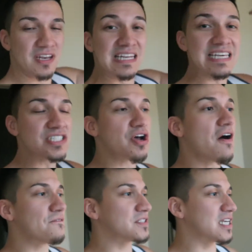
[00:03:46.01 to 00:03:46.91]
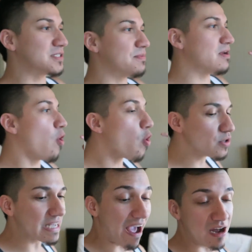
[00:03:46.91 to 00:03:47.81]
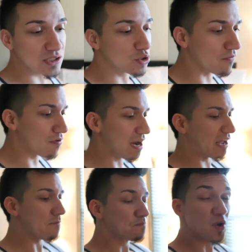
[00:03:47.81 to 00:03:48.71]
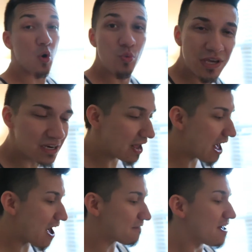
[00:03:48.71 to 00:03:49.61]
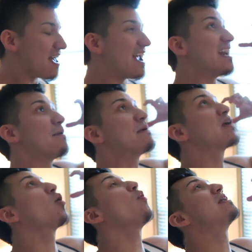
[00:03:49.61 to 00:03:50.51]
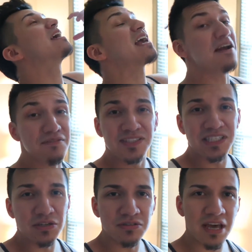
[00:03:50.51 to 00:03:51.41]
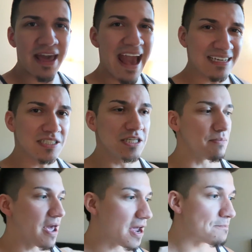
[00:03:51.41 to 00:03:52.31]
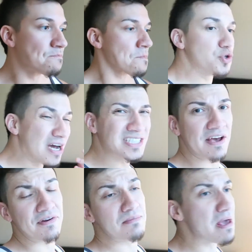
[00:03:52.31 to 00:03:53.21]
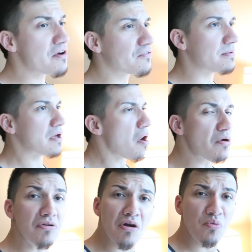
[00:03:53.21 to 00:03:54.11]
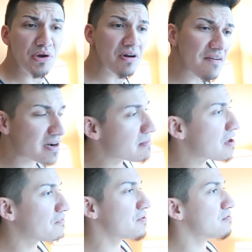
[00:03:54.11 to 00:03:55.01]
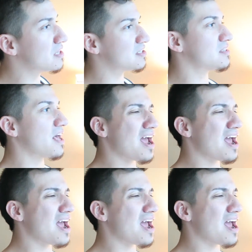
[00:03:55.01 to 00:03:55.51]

The lease office has been holding onto it for like a week and a half and I've been going like every single day asking them, hey, do you guys have any mail for me? Oh no, we don't have any mail for you, this and